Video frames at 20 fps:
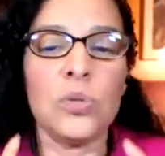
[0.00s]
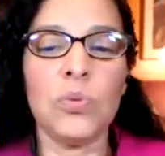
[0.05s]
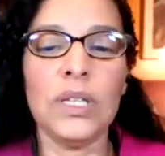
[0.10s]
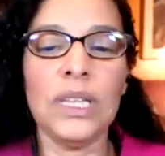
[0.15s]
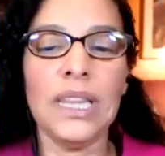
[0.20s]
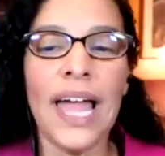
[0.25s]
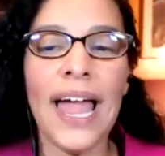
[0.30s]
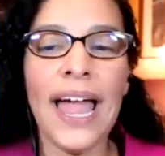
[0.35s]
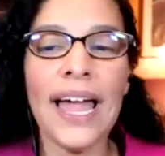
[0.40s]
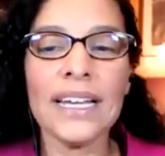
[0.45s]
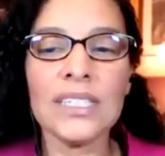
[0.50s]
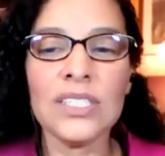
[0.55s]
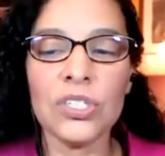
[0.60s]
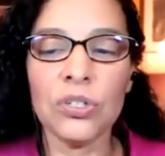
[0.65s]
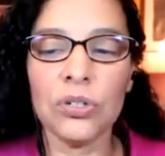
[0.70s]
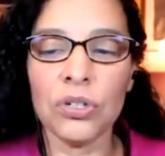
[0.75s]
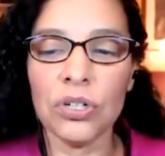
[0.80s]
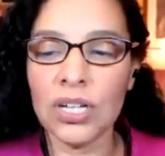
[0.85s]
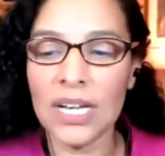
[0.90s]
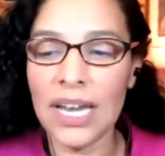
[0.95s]
relaxed,
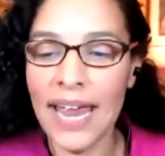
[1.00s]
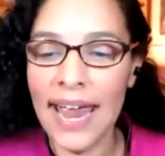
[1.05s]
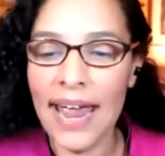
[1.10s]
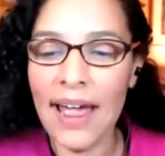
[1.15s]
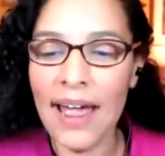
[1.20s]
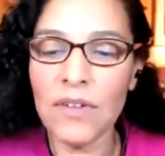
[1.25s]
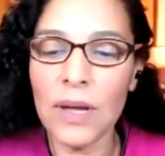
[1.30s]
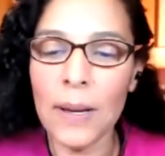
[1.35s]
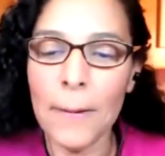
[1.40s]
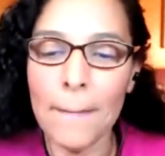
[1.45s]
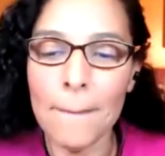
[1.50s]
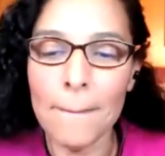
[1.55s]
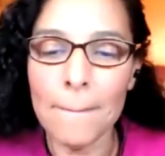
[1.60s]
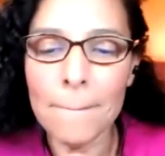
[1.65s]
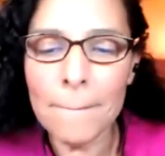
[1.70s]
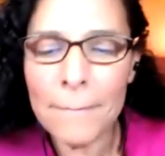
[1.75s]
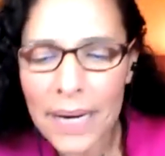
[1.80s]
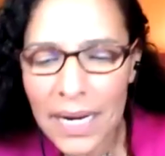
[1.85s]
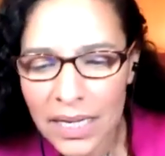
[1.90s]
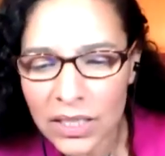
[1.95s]
you're gonna have a
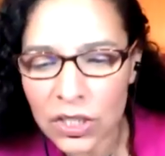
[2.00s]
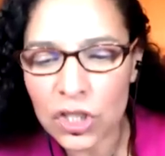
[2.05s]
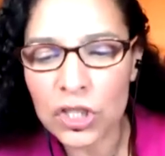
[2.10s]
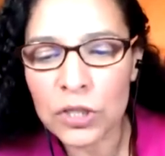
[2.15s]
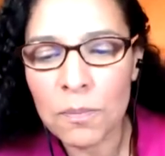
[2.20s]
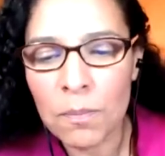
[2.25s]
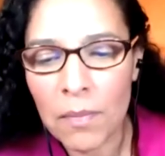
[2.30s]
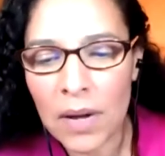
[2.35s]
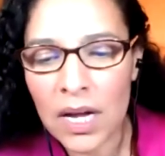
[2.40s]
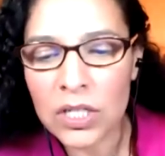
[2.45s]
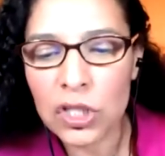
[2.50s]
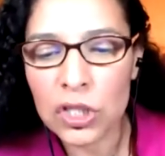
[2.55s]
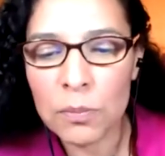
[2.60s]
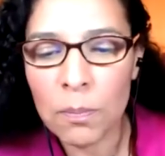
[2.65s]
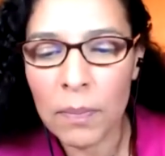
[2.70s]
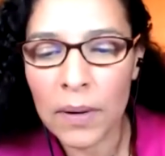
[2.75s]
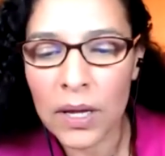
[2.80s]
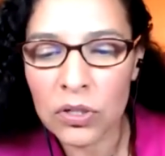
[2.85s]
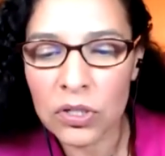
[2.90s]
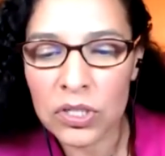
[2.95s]
much, much
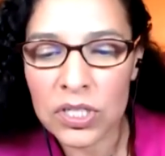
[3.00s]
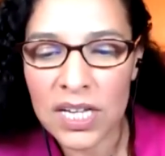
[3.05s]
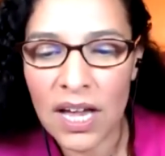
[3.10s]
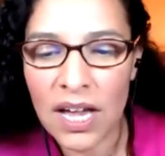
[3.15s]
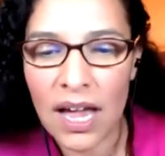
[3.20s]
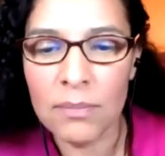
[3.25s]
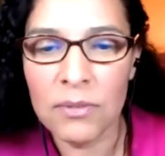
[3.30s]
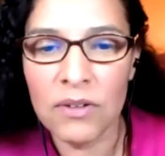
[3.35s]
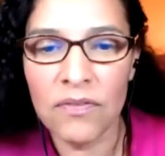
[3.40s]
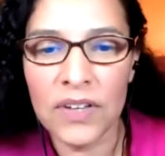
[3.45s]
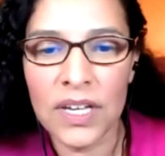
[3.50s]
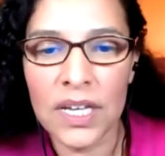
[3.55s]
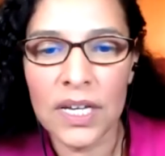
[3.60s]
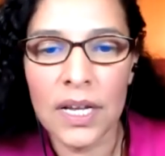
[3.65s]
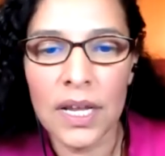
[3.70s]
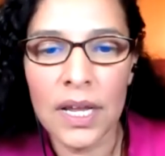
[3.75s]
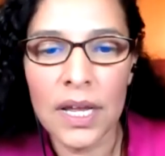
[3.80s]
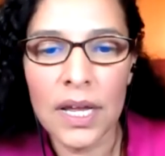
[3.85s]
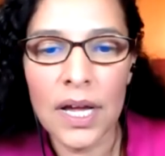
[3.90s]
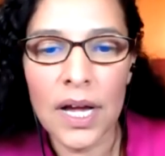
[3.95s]
better time of it
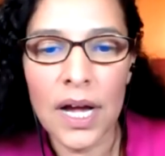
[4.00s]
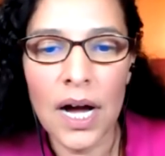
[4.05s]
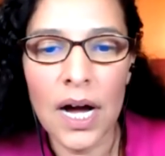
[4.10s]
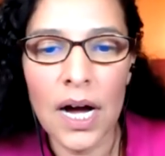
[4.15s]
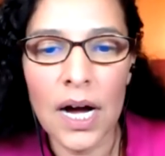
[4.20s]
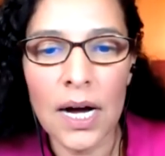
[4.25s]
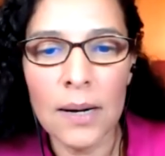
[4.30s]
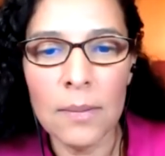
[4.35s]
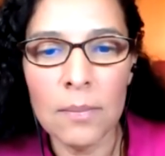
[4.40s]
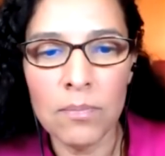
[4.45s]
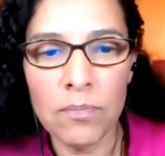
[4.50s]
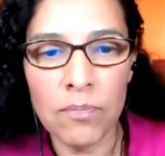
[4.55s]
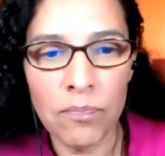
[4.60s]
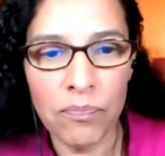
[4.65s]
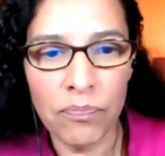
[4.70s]
um,